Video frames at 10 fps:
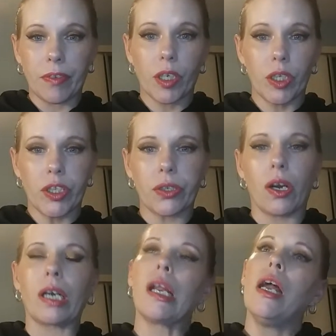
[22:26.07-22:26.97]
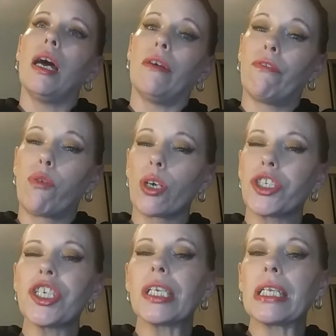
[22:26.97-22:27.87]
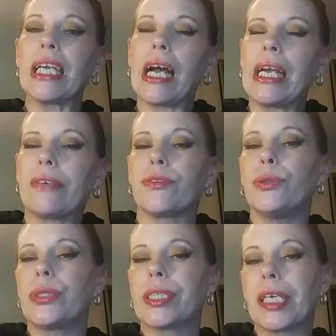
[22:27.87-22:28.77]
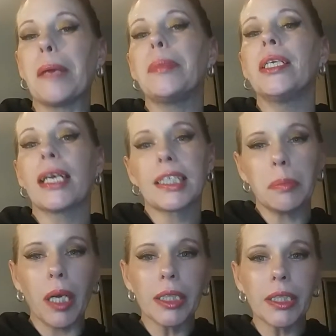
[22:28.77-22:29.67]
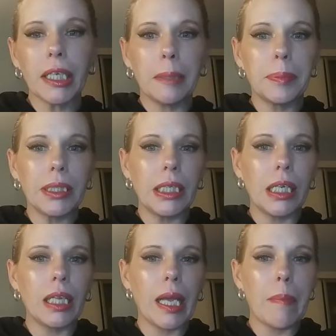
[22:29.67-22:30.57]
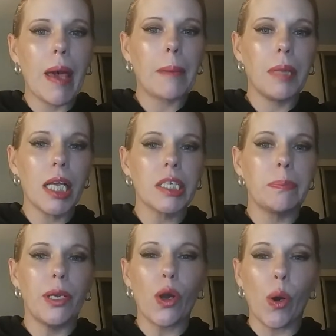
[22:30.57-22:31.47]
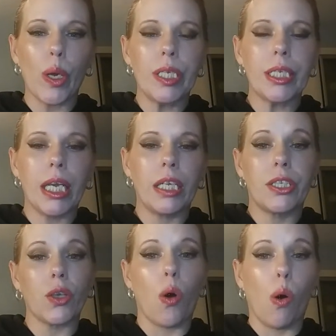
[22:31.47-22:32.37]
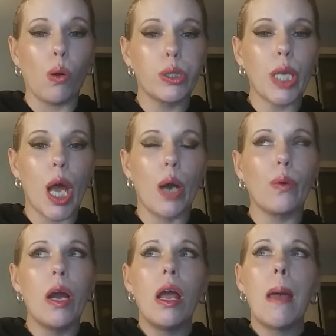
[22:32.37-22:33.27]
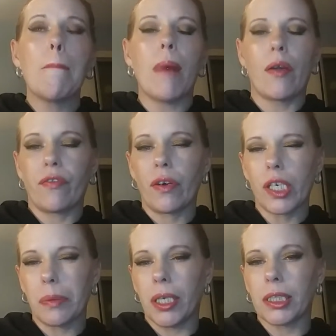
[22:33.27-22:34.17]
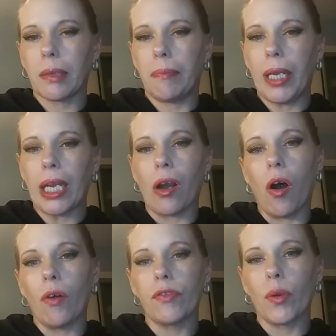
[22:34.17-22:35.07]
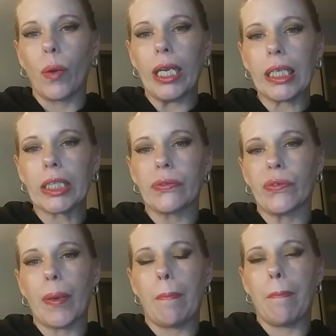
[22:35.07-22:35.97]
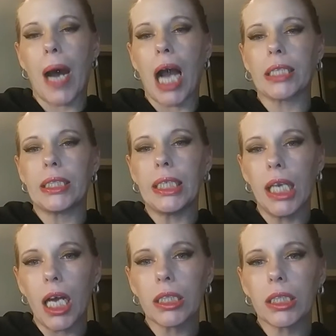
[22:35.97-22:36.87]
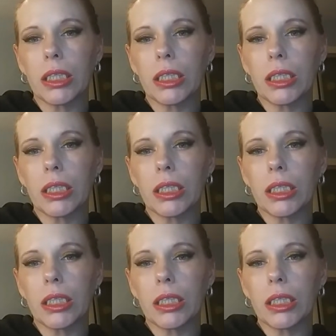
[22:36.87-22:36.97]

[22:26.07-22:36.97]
Good start. Unfortunately, I have to skip next month's Ipsy Glam Bag Plus because it's also my first month of being off the wait list for the BoxyLux.